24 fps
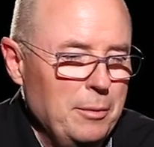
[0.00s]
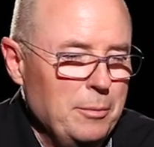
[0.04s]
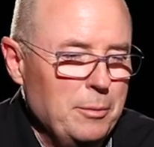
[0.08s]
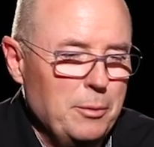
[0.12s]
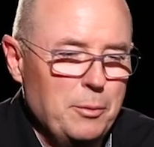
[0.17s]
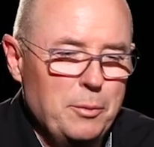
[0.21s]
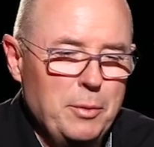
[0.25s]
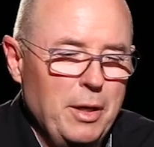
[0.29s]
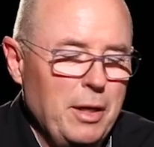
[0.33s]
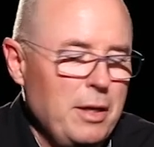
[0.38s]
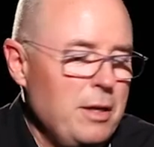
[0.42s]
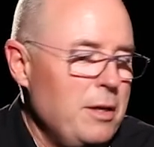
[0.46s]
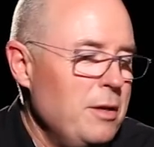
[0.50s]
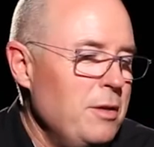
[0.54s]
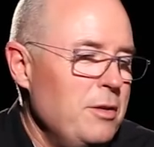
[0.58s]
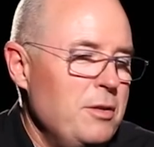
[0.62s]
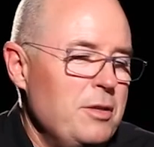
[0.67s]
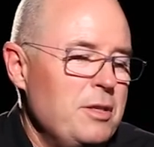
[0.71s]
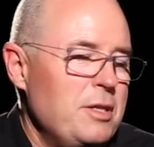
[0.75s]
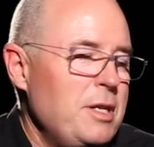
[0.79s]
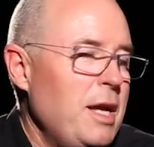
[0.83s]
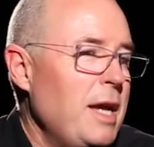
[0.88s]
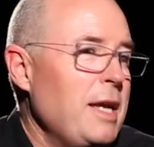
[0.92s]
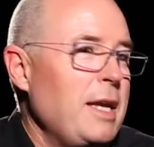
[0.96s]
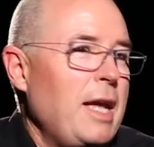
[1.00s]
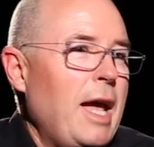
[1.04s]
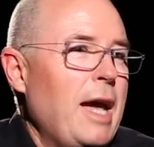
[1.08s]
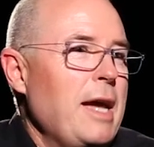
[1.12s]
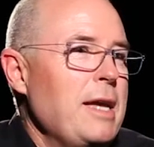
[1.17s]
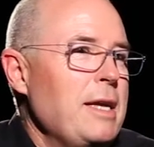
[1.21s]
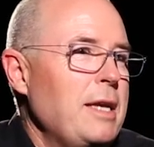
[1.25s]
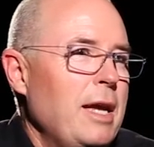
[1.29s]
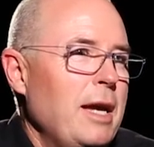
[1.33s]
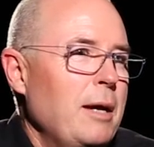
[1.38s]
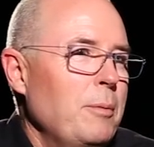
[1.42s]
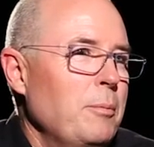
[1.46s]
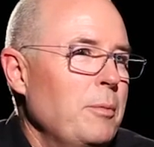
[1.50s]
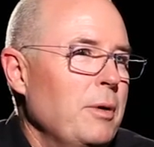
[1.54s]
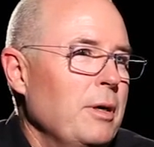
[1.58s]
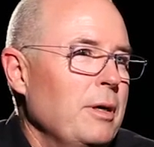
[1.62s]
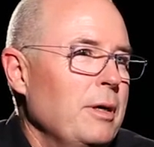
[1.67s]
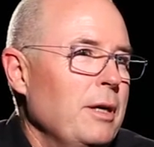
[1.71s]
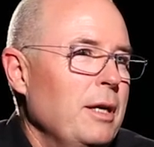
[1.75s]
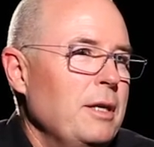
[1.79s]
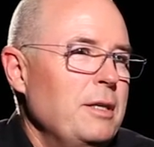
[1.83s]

But really, you just take a camera.